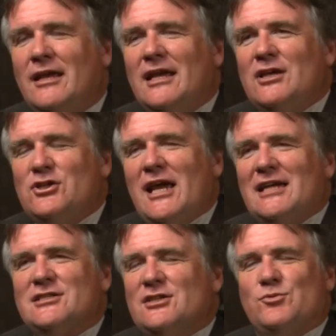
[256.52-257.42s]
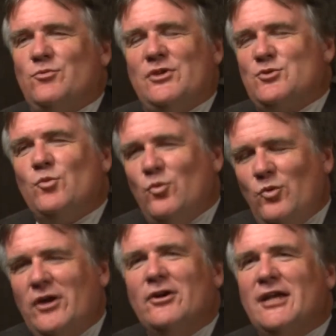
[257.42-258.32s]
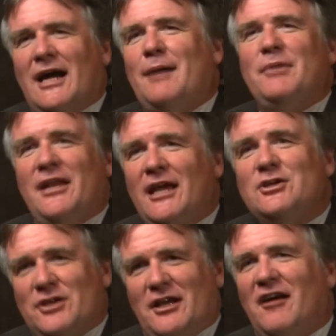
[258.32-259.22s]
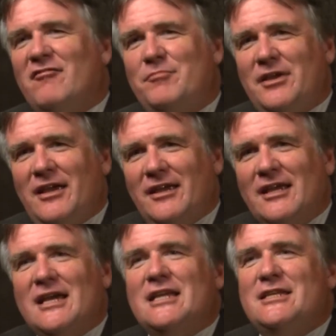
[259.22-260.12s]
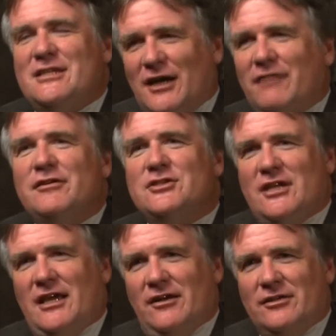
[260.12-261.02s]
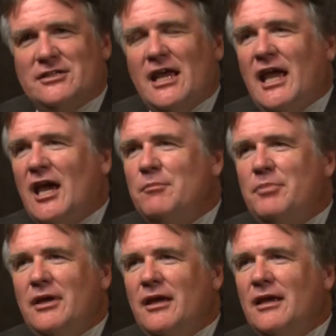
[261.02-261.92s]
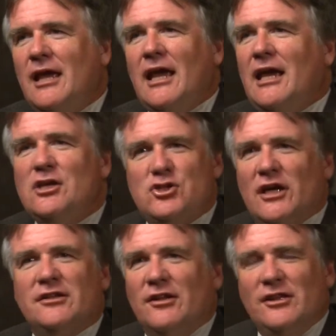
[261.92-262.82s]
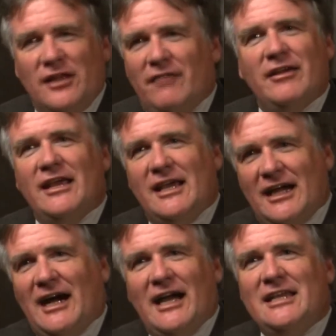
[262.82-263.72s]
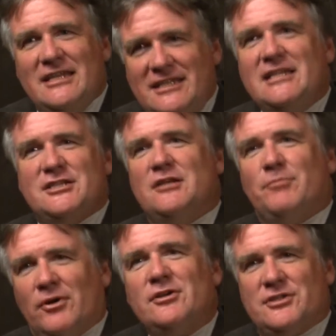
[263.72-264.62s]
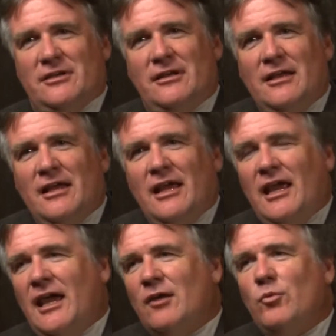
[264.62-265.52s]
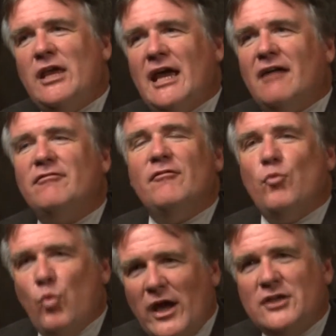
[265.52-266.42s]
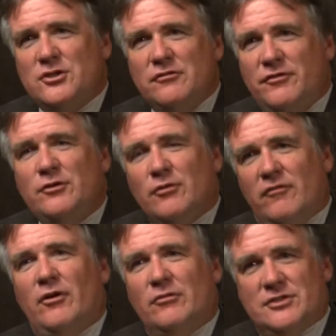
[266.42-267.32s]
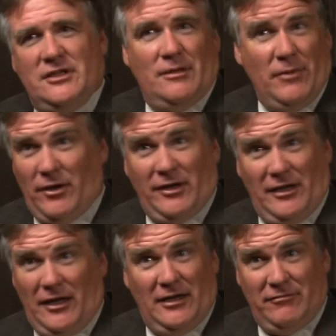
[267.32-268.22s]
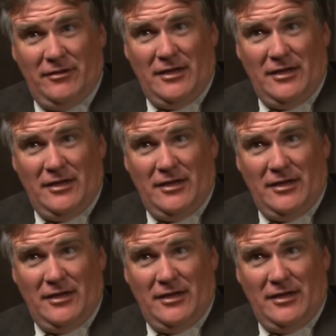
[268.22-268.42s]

She has this weird combination of being tough as nails and being a gentle, loving, kind, decent person. And we have way too few of those in American life.